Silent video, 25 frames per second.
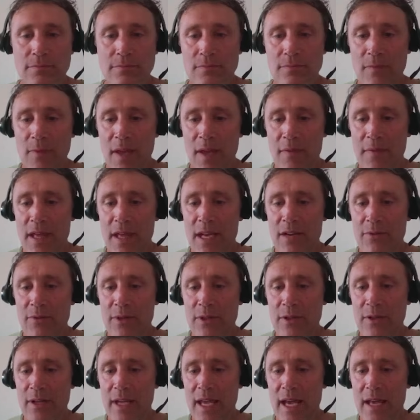And then if we
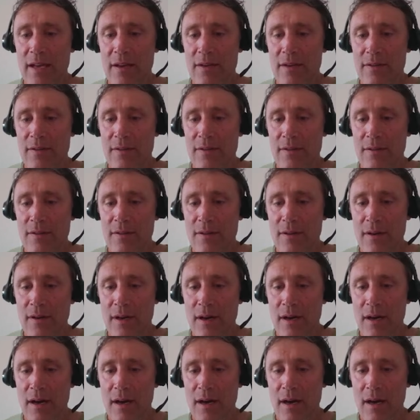look at,
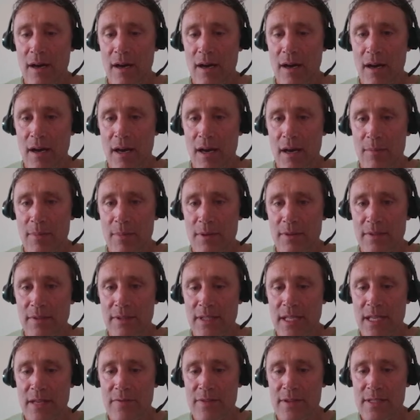I
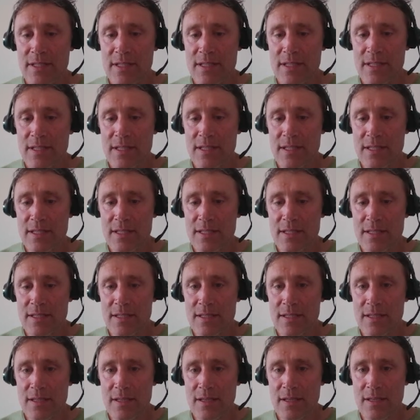believe it's
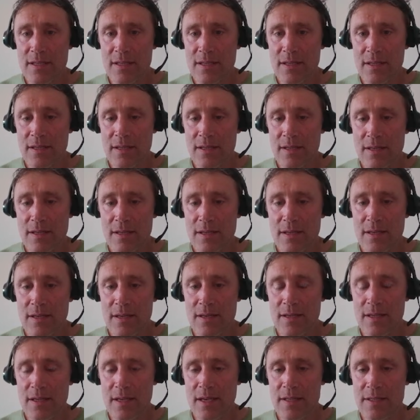this,
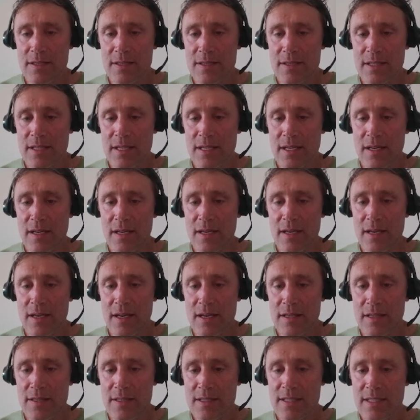yeah, it's the
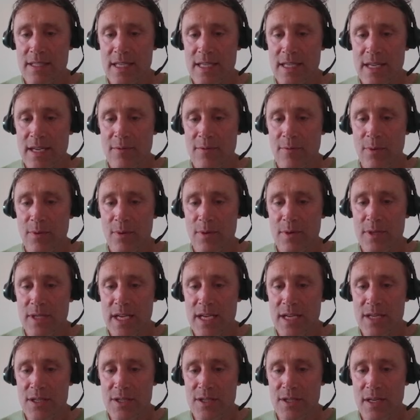Z
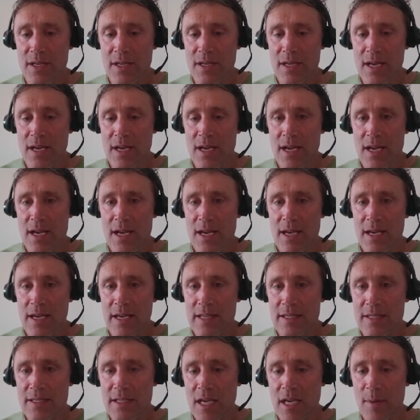rotation.
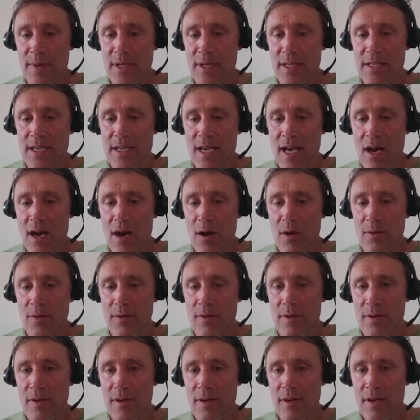It's coming down
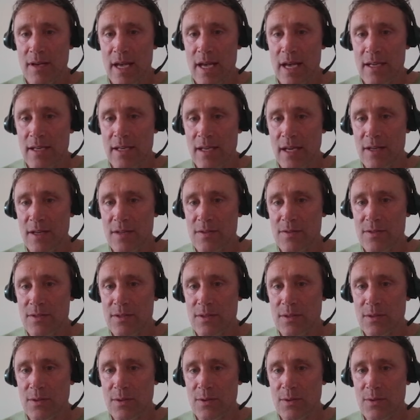and kind of
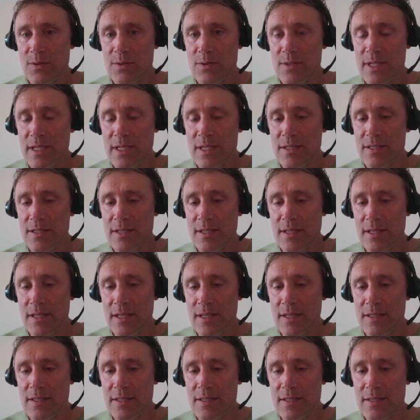slows into
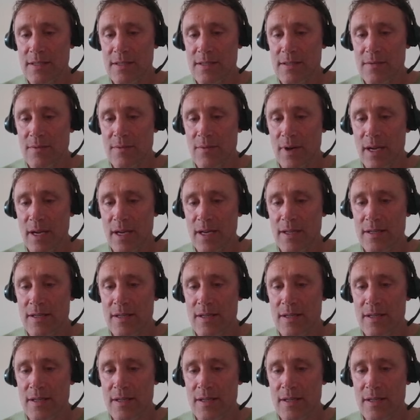this, right?